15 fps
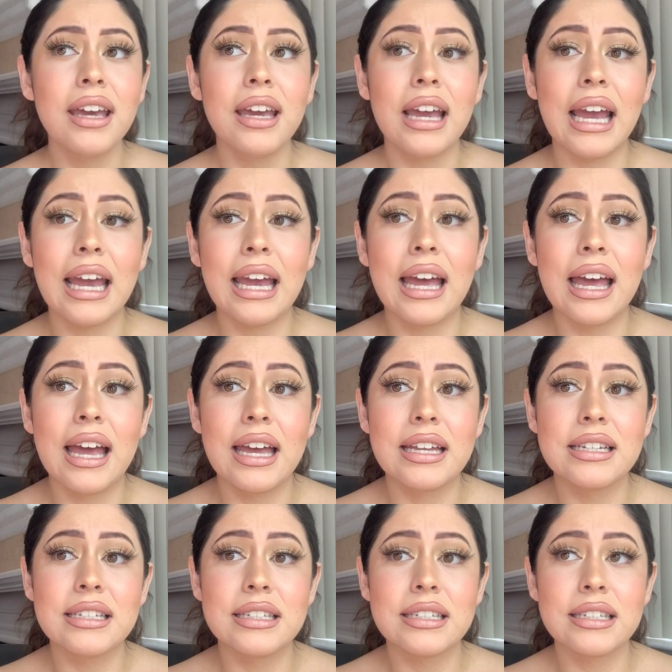
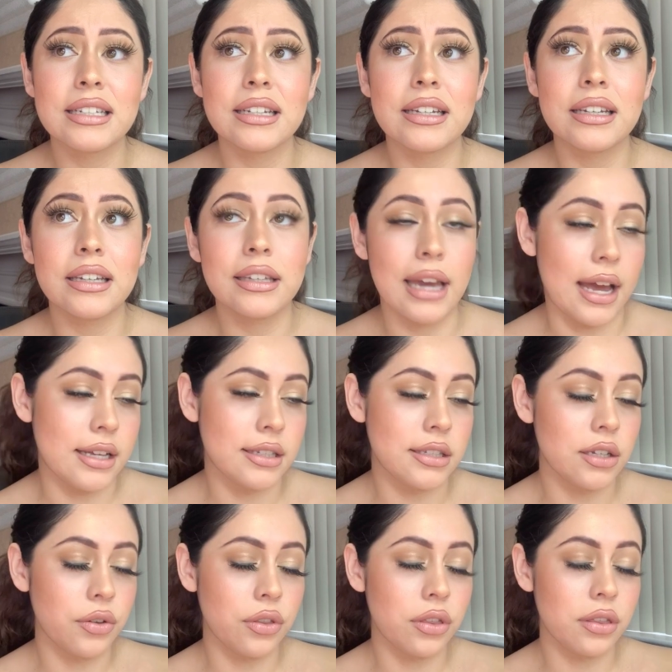And yeah,
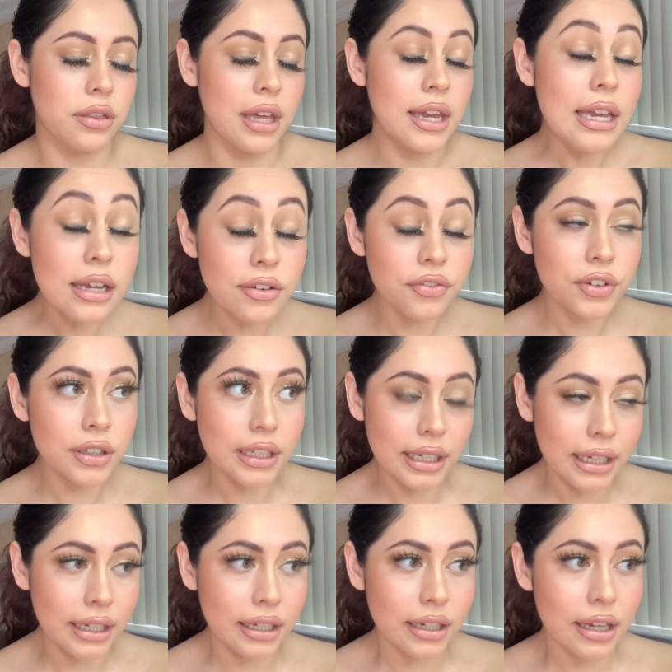so
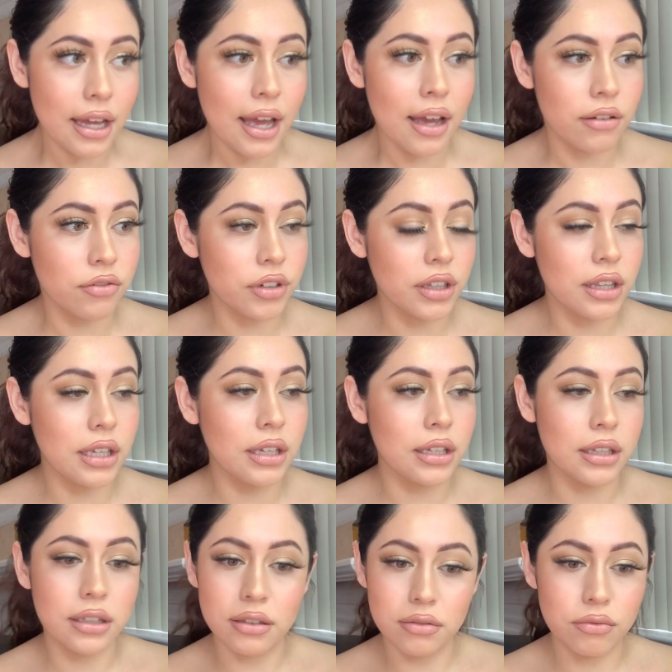thankfully
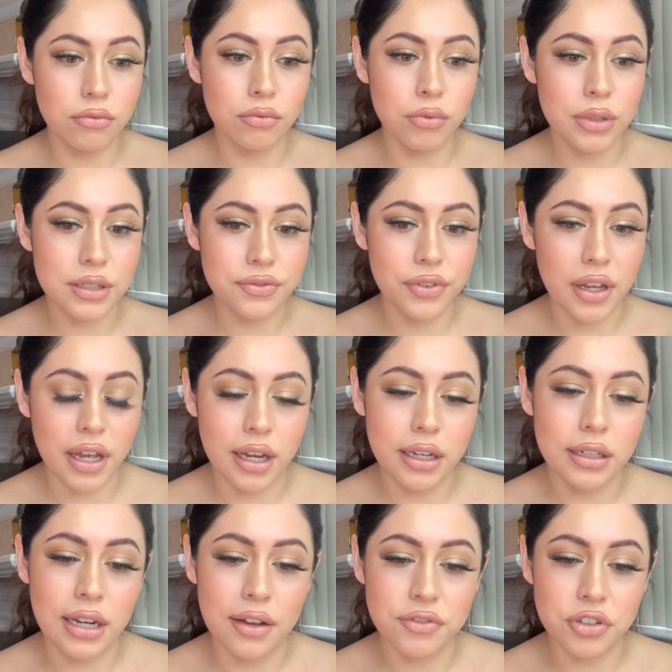everything was
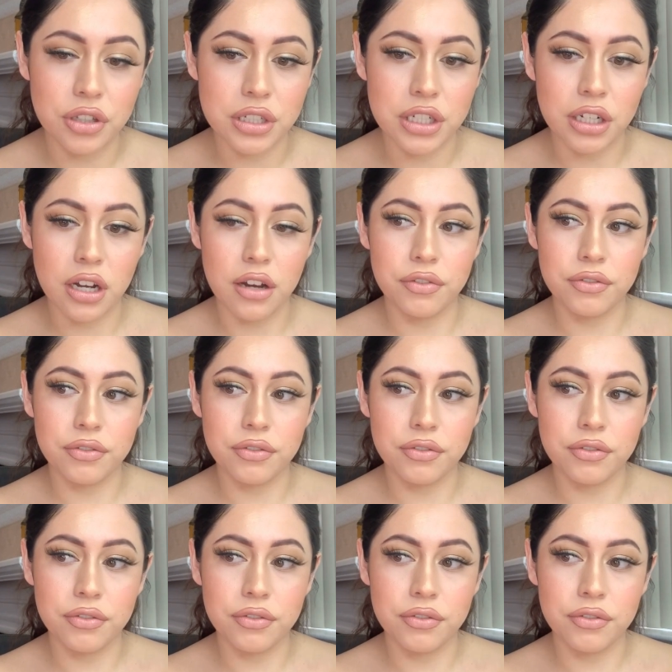fine after they took off the